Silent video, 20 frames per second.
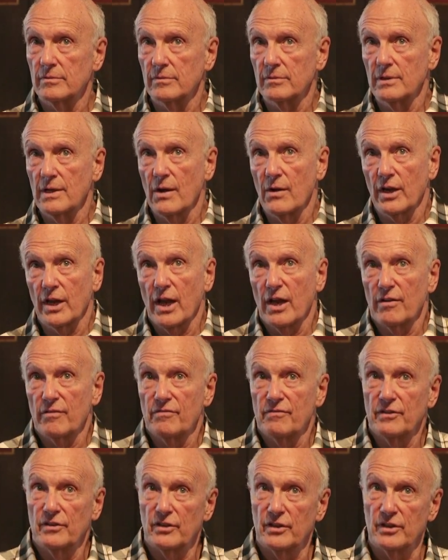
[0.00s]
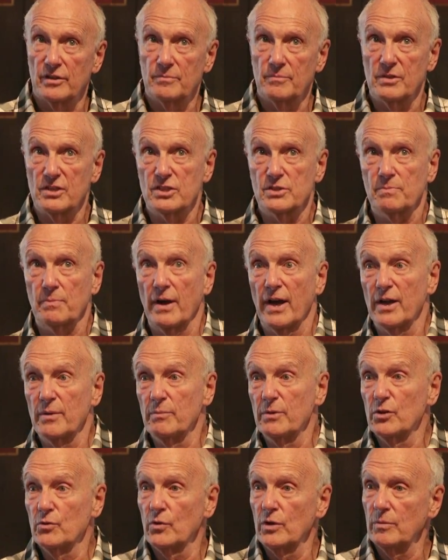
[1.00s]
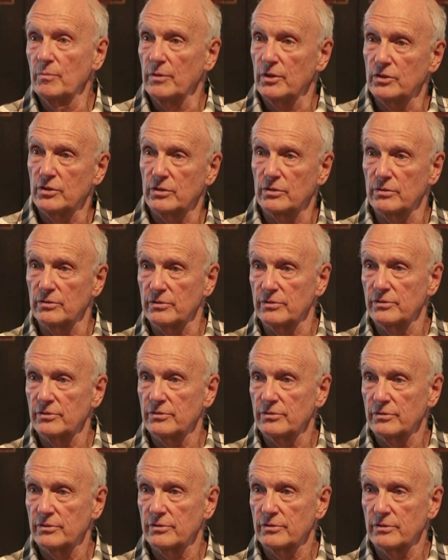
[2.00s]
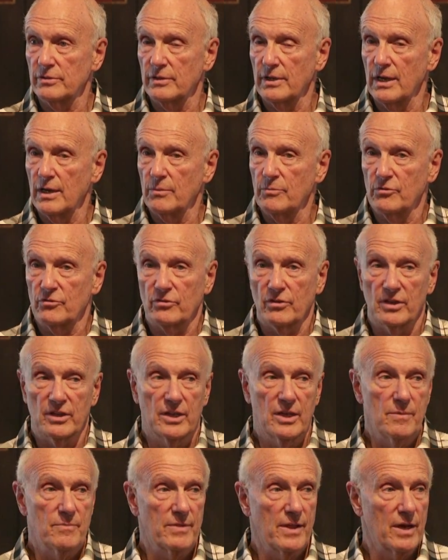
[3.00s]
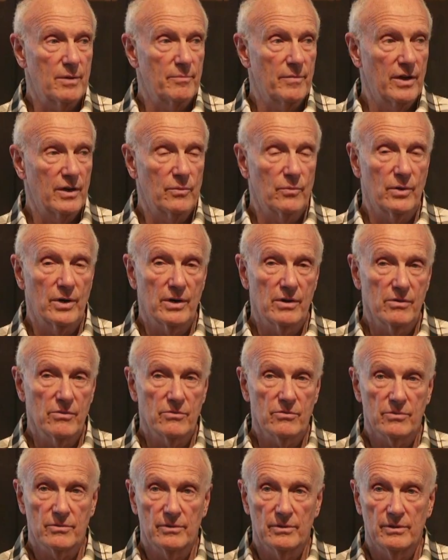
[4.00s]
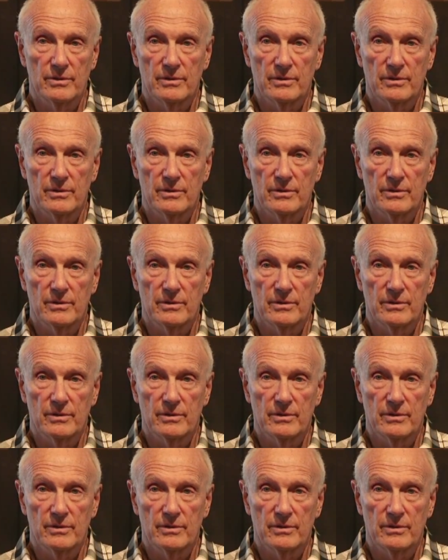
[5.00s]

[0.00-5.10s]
Now I kind of feel it in my spine between my shoulders. So now I'm just going to keep that in my awareness.